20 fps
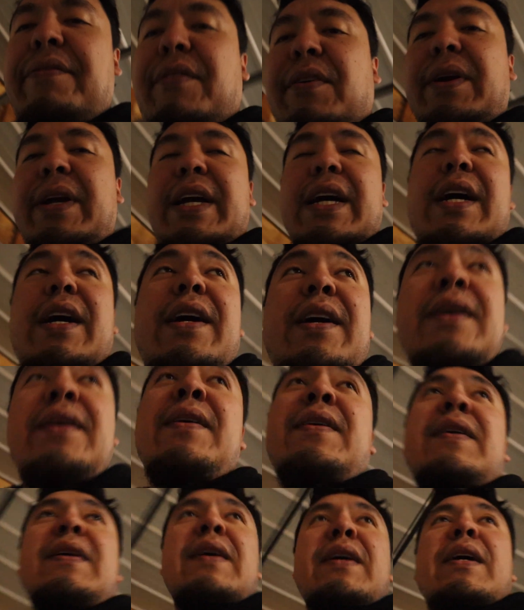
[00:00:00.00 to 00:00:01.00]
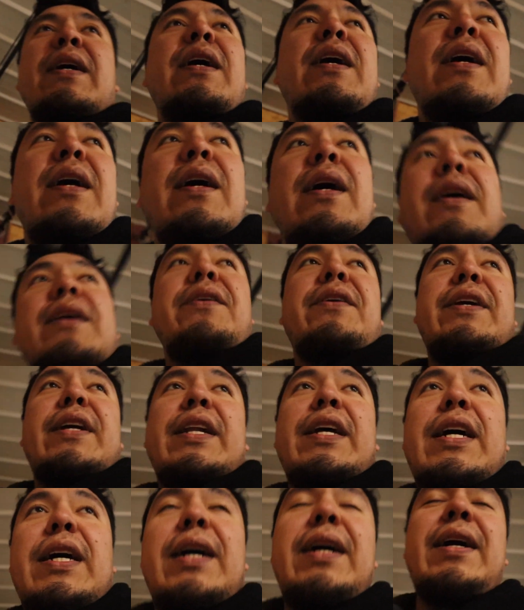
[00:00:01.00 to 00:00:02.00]
for you, you can
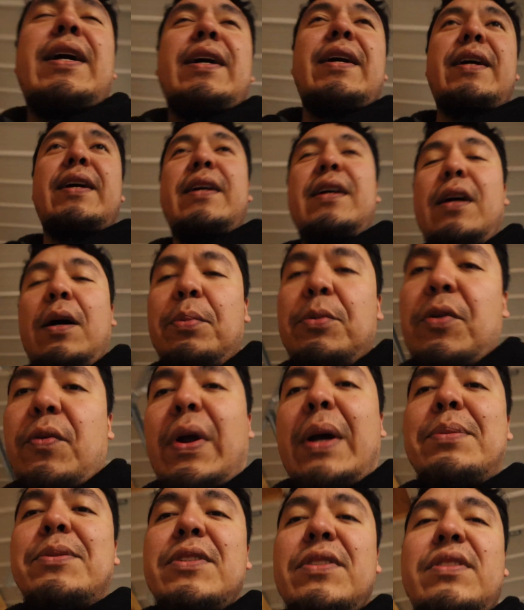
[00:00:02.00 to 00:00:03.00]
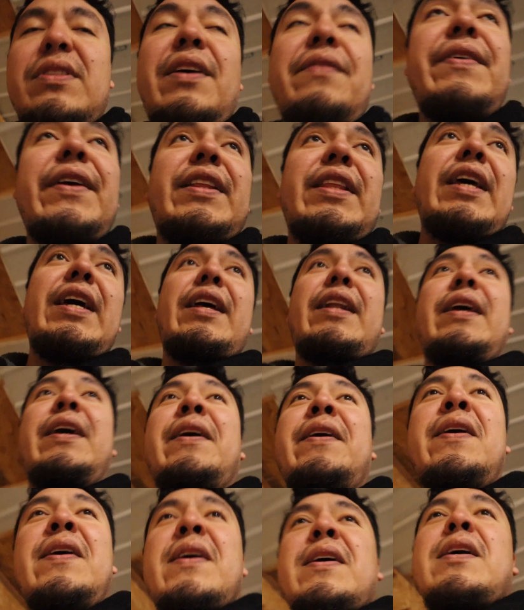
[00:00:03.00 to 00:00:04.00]
up the reps and stuff like that.
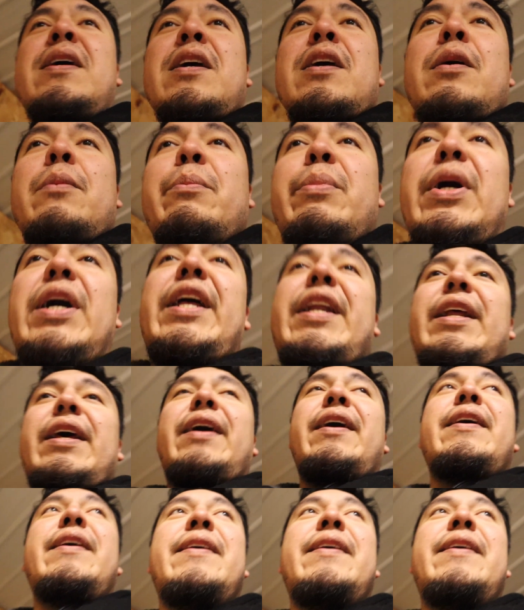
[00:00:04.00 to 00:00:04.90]
But